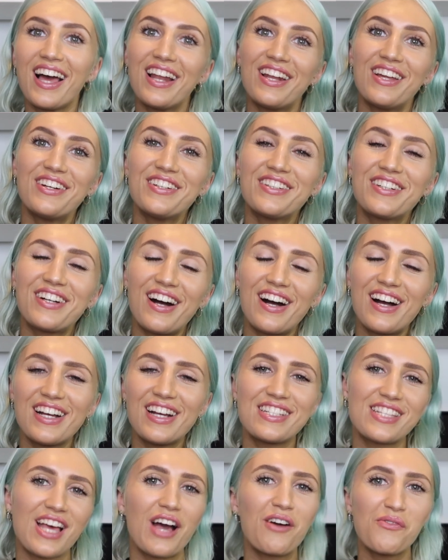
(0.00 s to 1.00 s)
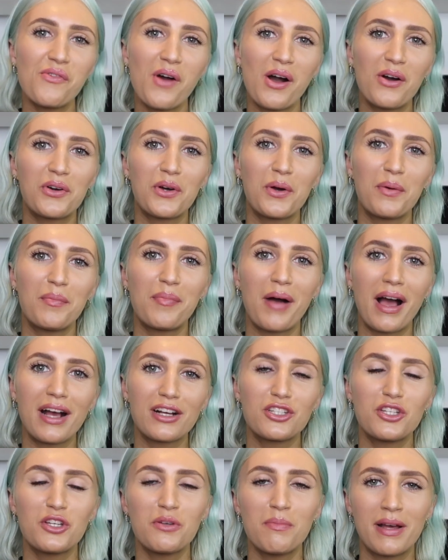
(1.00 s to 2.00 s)
Hello guys and welcome
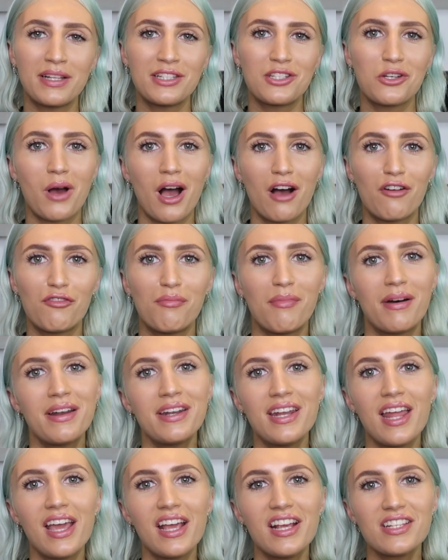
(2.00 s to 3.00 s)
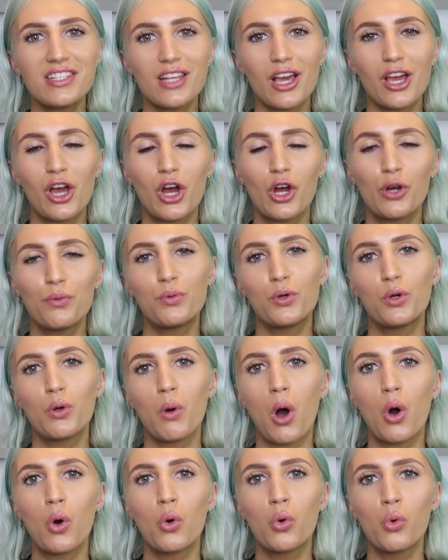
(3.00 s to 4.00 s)
back to Mental Health Mondays. I hope
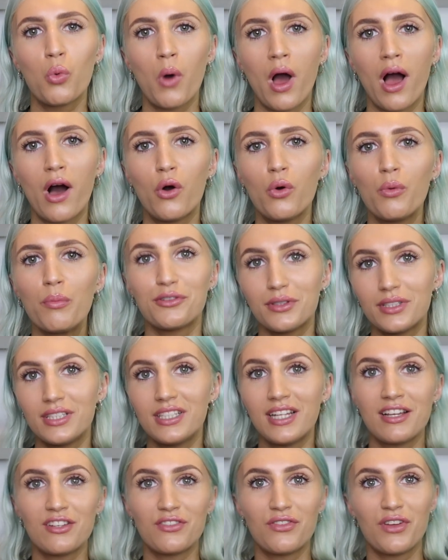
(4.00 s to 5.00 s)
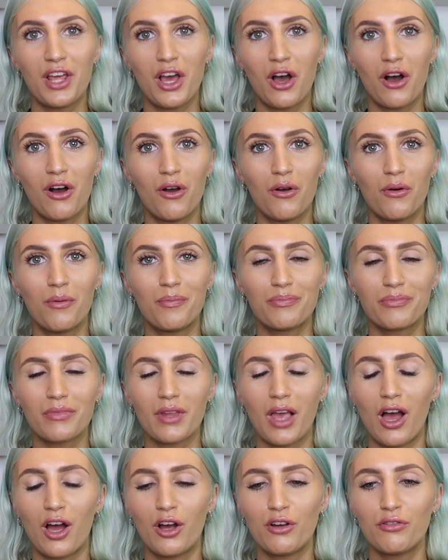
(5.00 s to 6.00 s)
you are all well. For today's video,
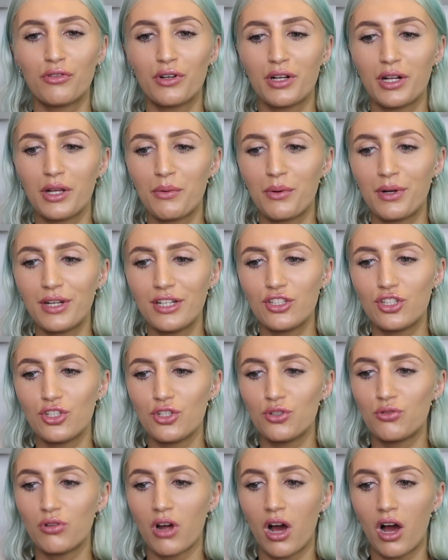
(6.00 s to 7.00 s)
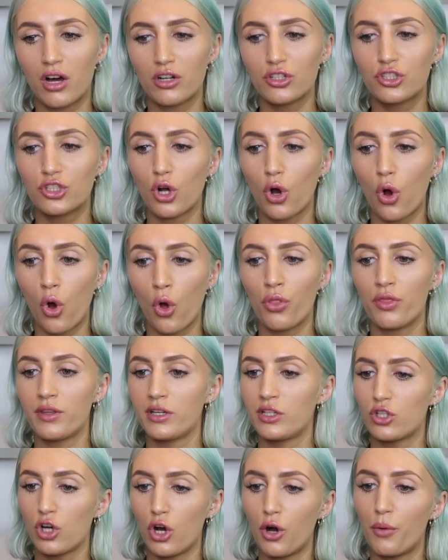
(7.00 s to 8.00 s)
I really wanted to touch on
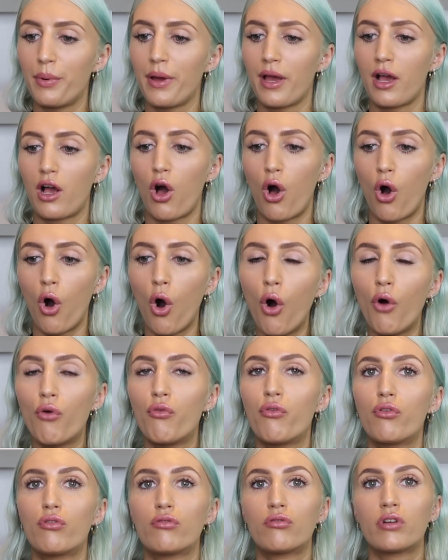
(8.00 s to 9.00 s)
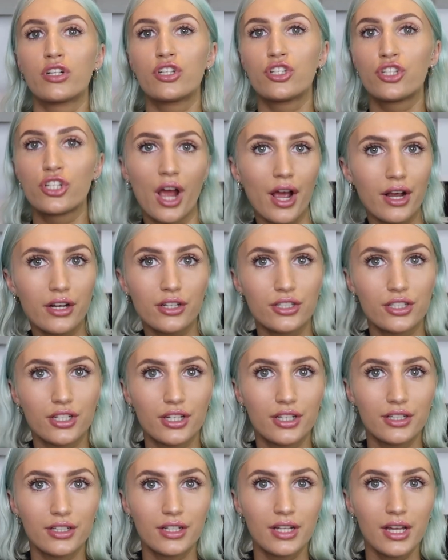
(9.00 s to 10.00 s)
the topic of
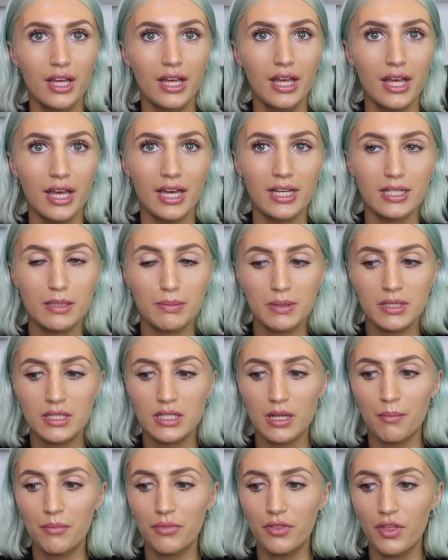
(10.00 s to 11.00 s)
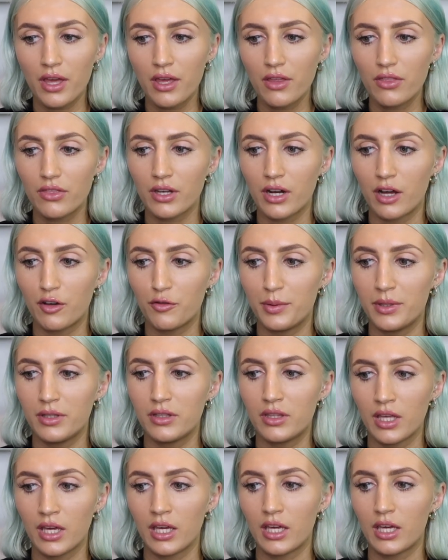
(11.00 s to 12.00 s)
rejection. It's been something that I've
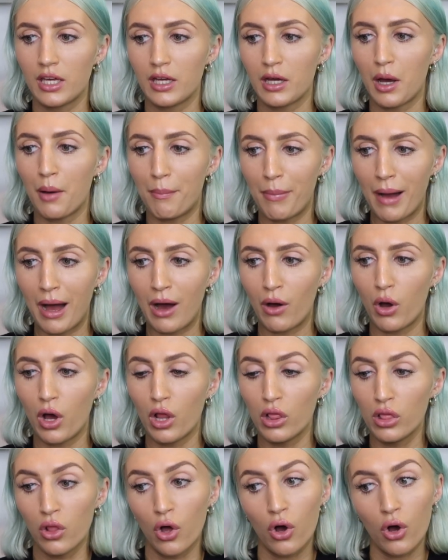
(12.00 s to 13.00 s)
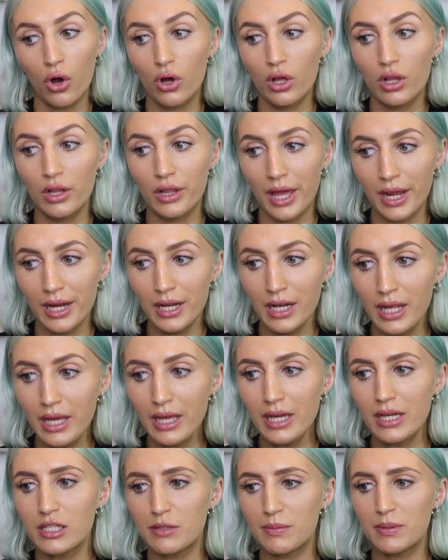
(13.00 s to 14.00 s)
been thinking about a lot
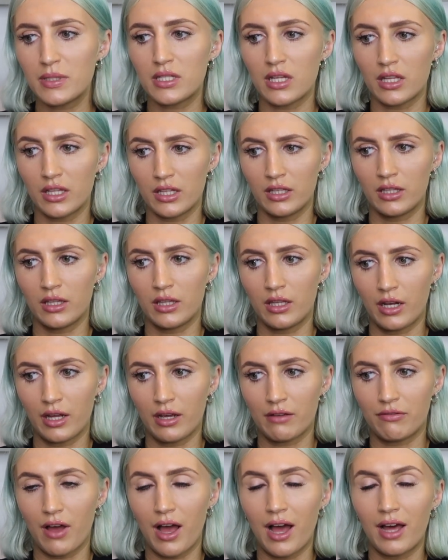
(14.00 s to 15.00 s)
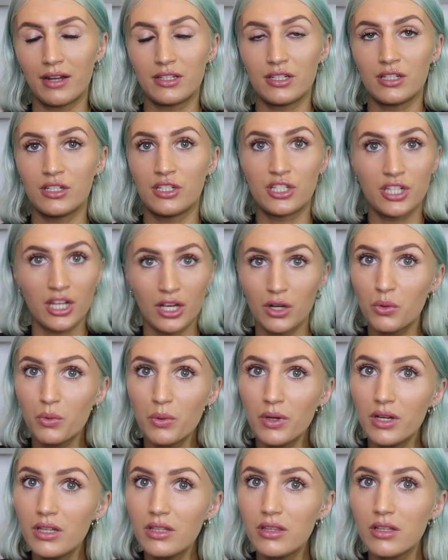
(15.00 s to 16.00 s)
lately. It's been something that I've had to deal
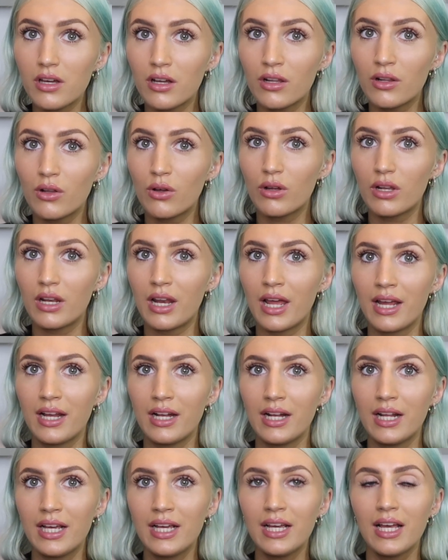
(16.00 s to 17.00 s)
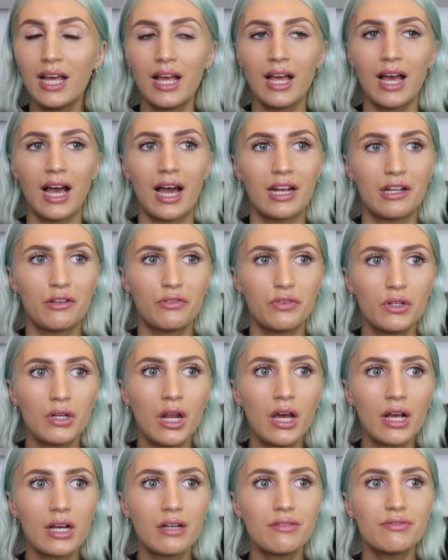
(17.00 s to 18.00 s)
with a lot lately, and I feel
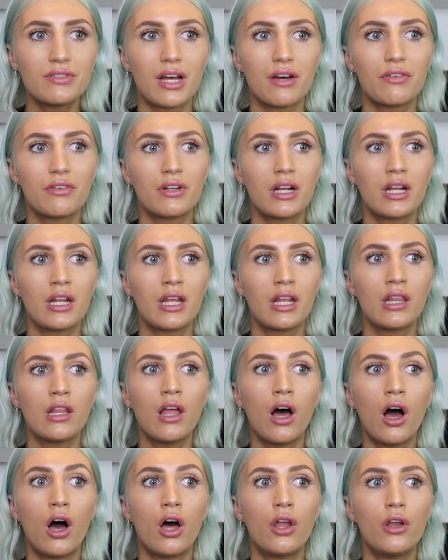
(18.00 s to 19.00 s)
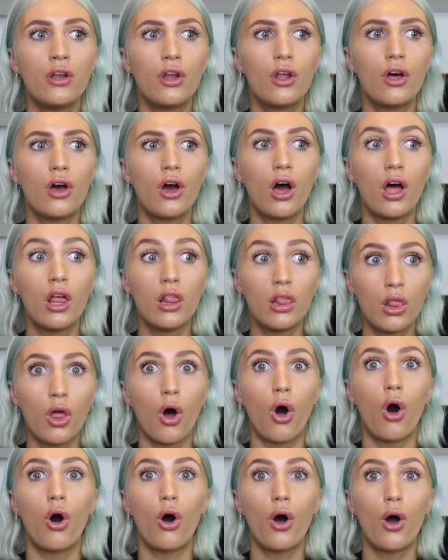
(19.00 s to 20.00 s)
like I've definitely learned a
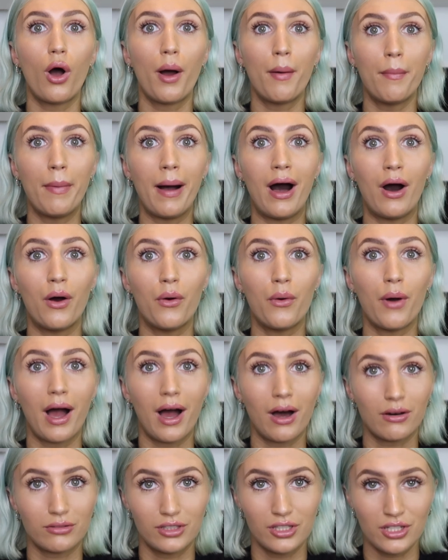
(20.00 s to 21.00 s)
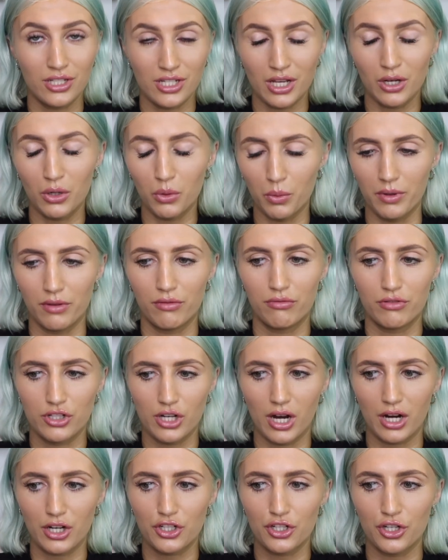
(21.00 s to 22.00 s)
lot about how to deal with
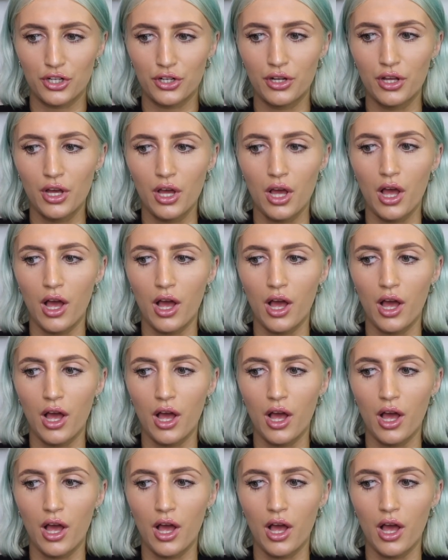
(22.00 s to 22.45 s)
rejection